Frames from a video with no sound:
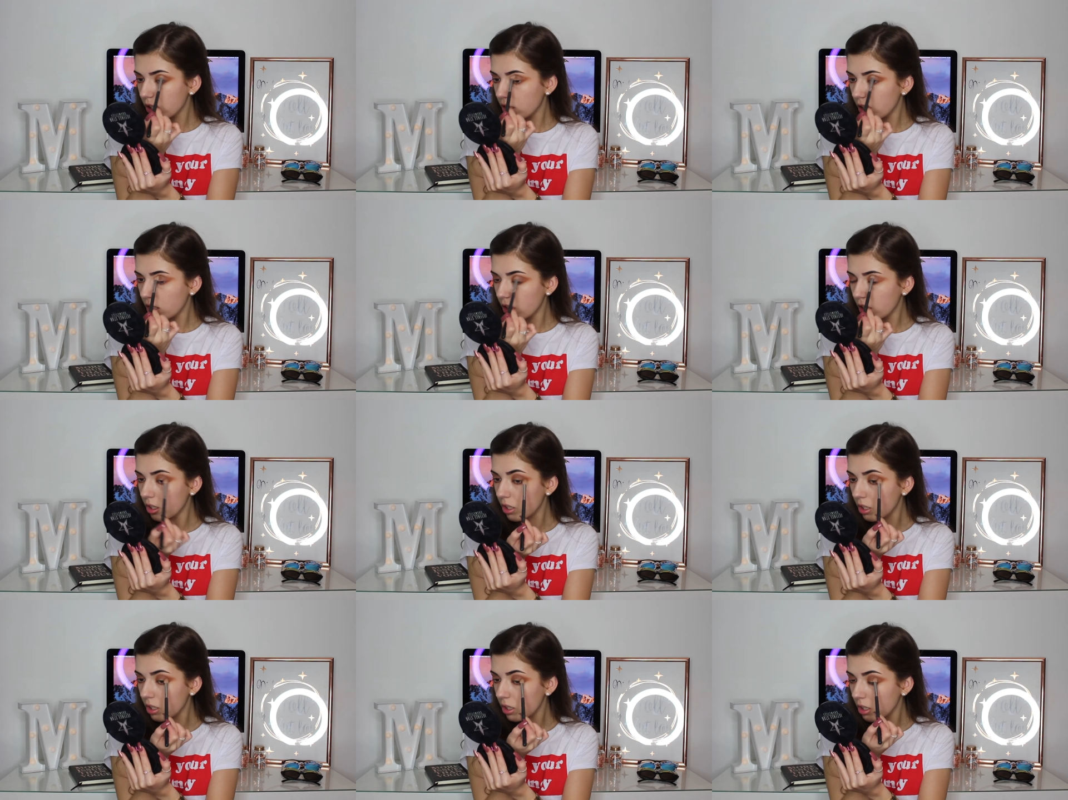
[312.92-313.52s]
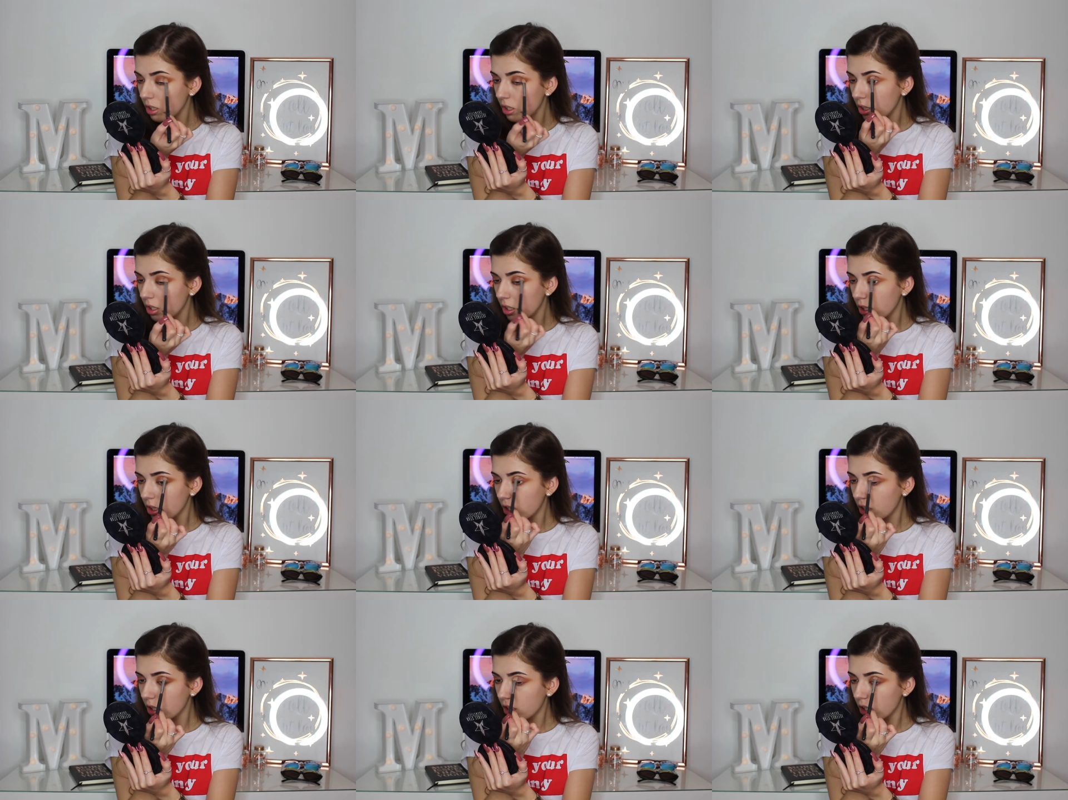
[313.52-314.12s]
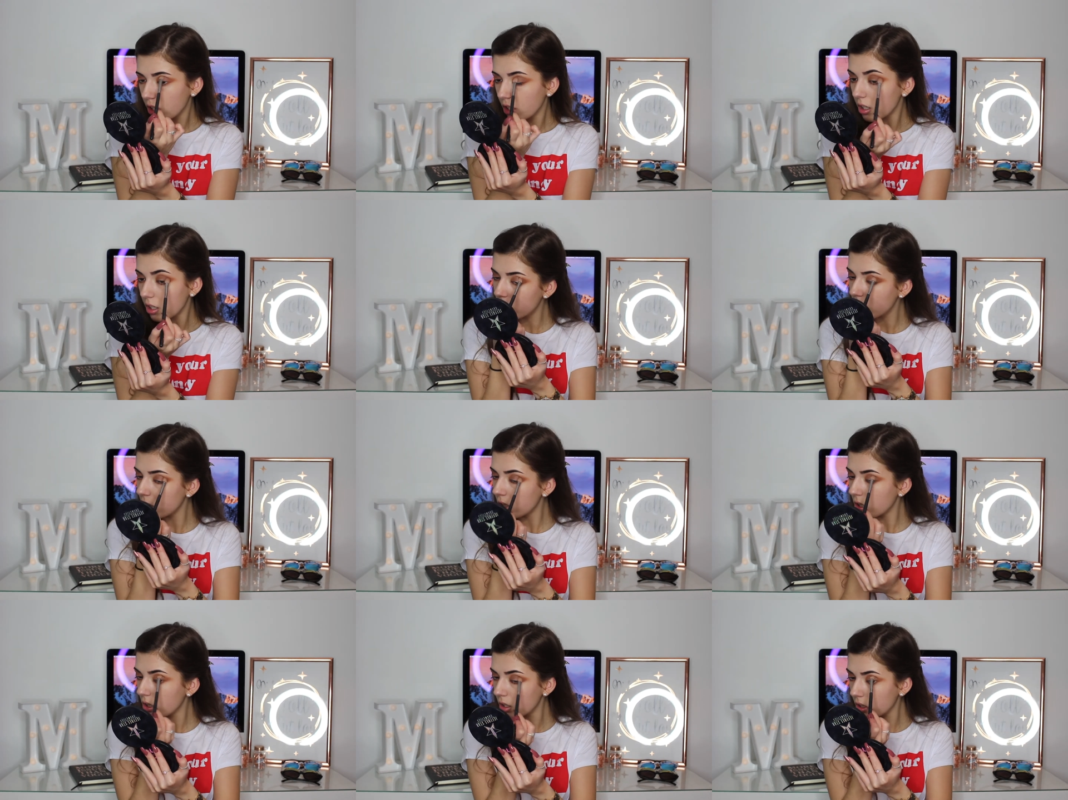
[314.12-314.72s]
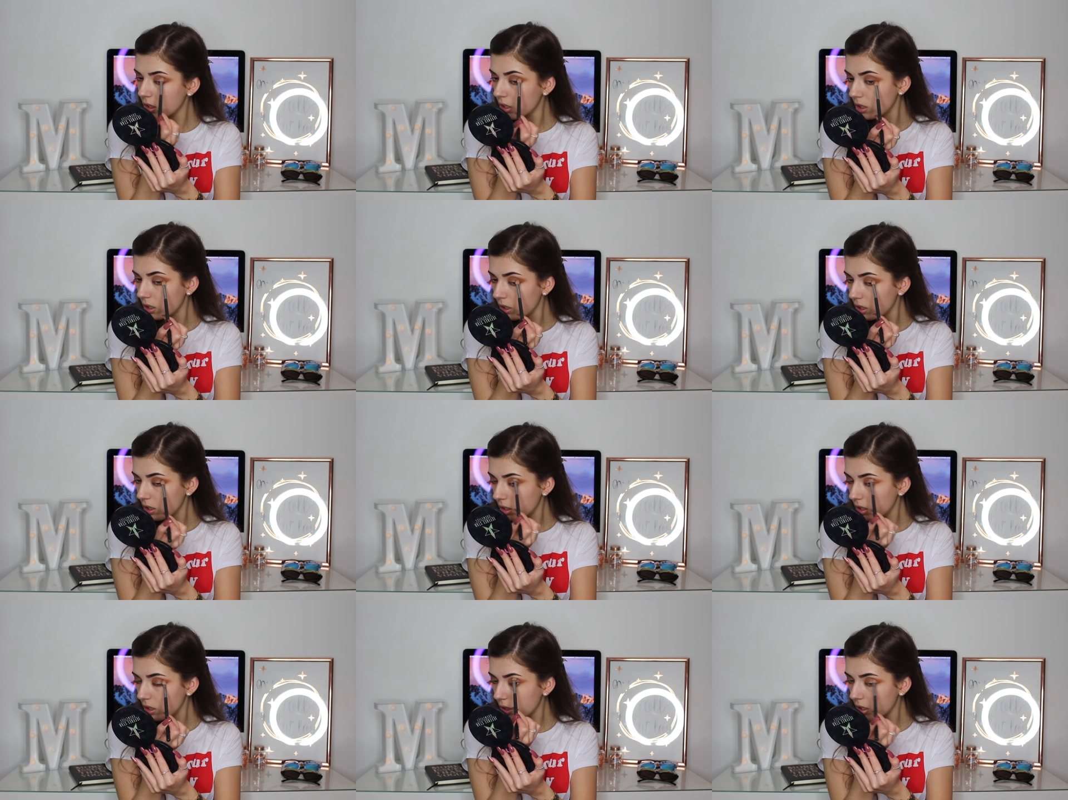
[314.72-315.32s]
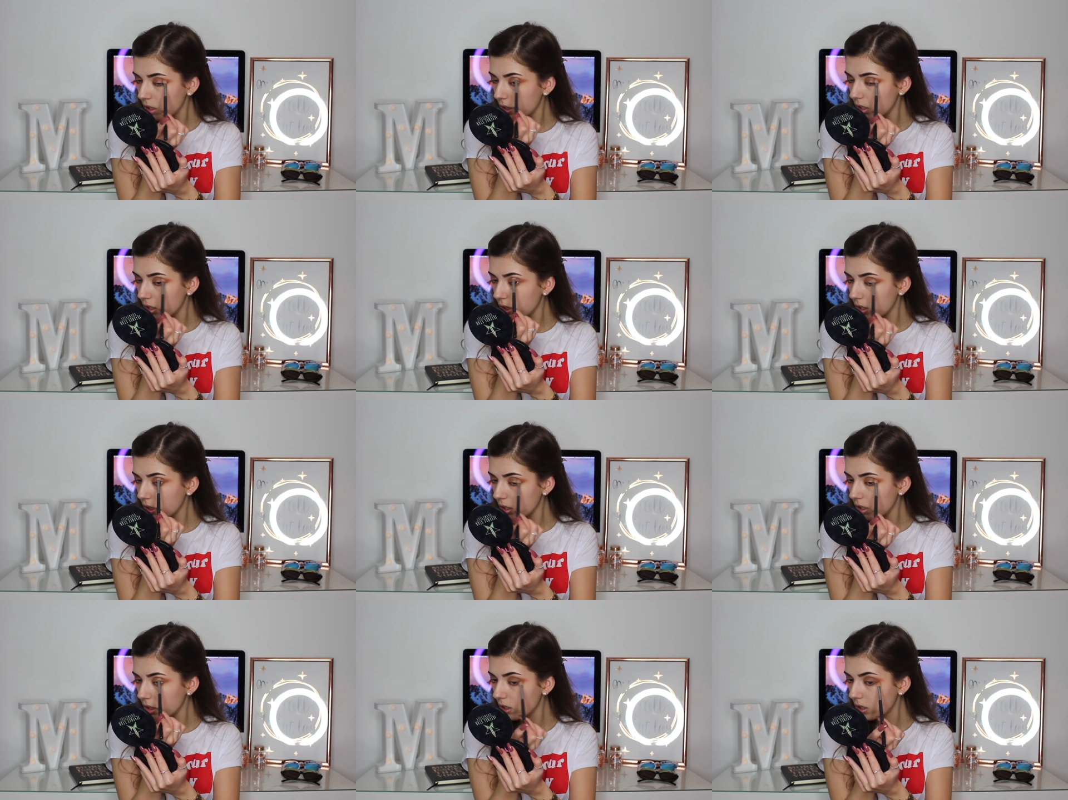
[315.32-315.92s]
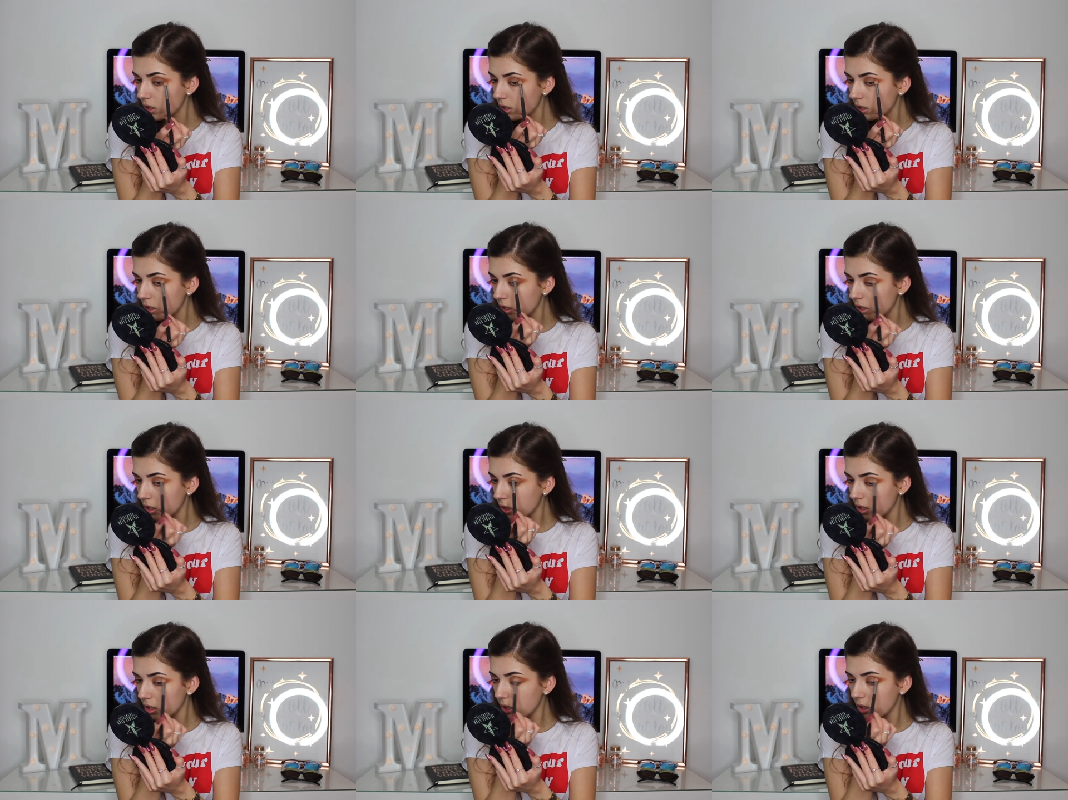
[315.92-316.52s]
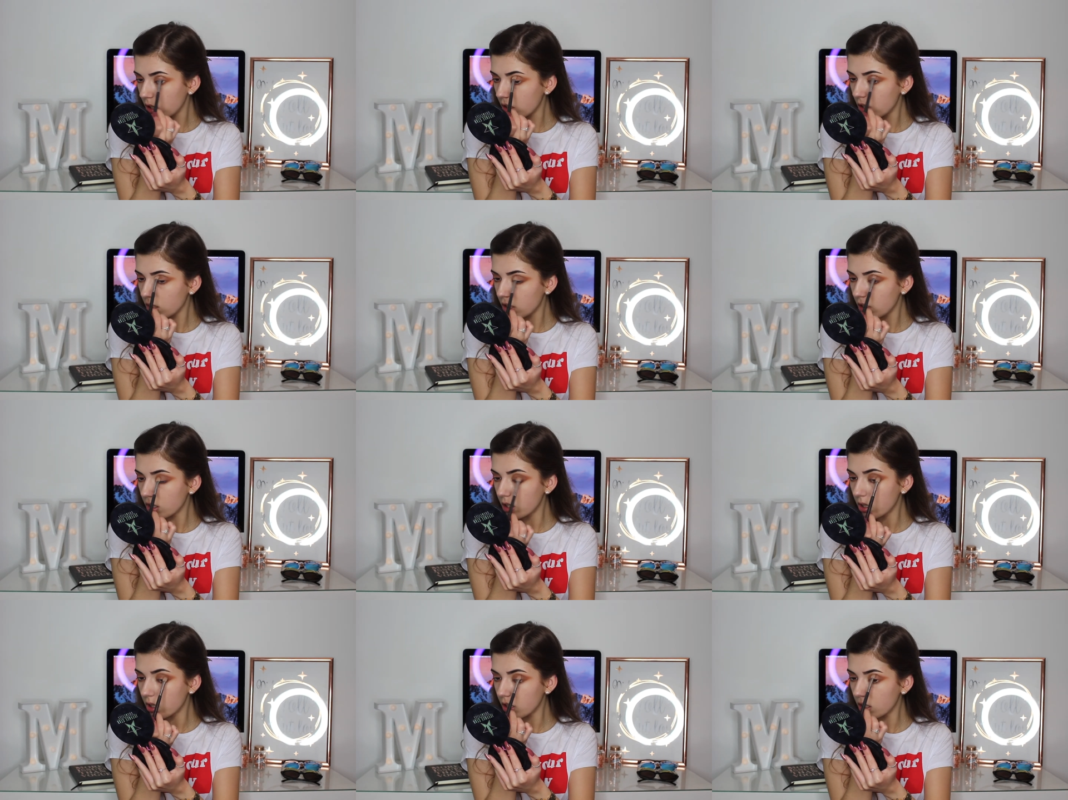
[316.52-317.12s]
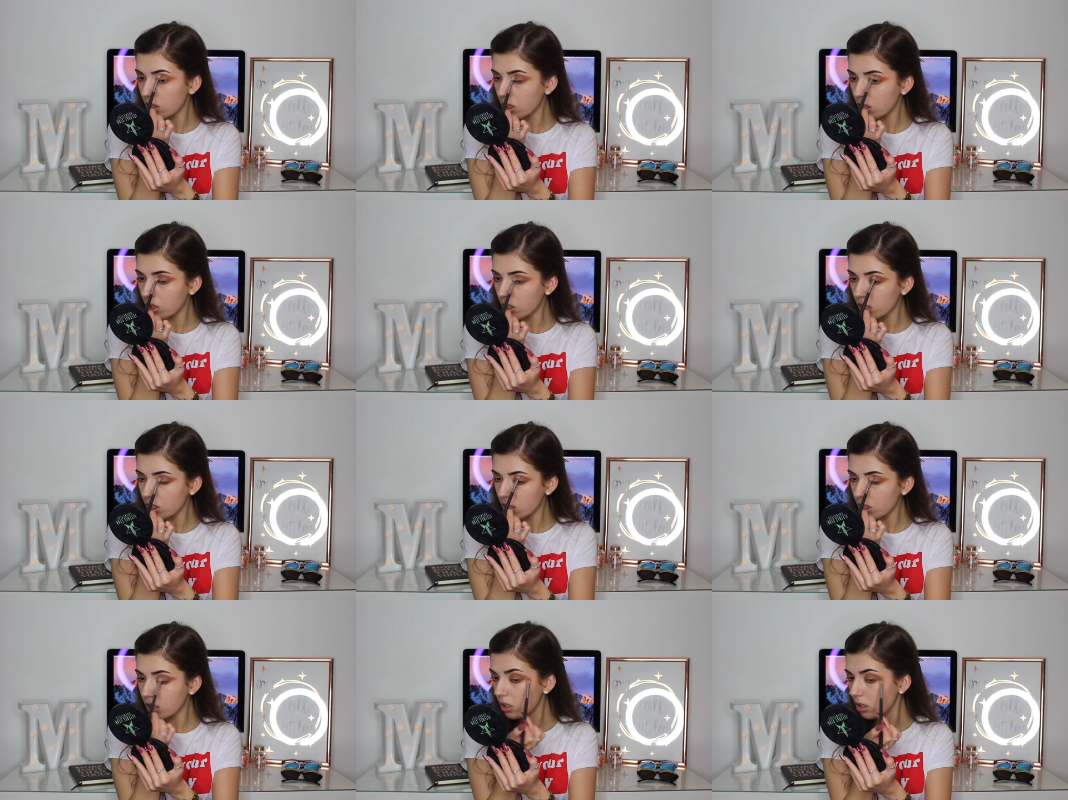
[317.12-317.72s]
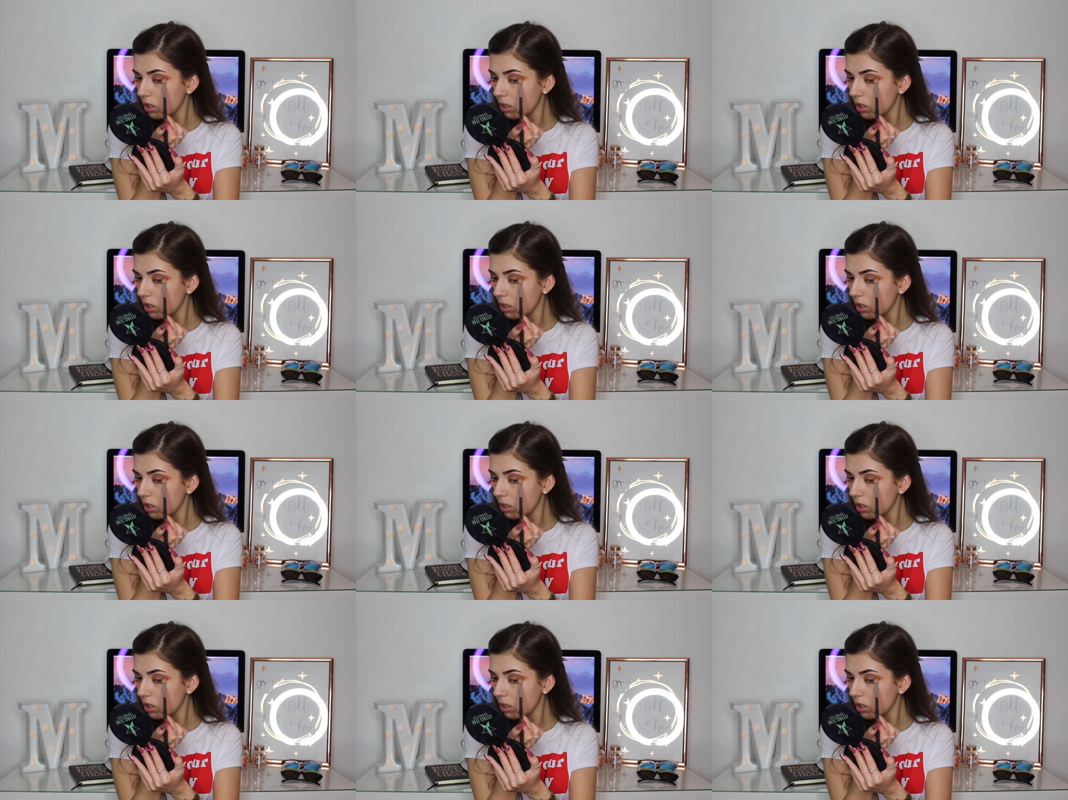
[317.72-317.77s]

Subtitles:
Nothing is said.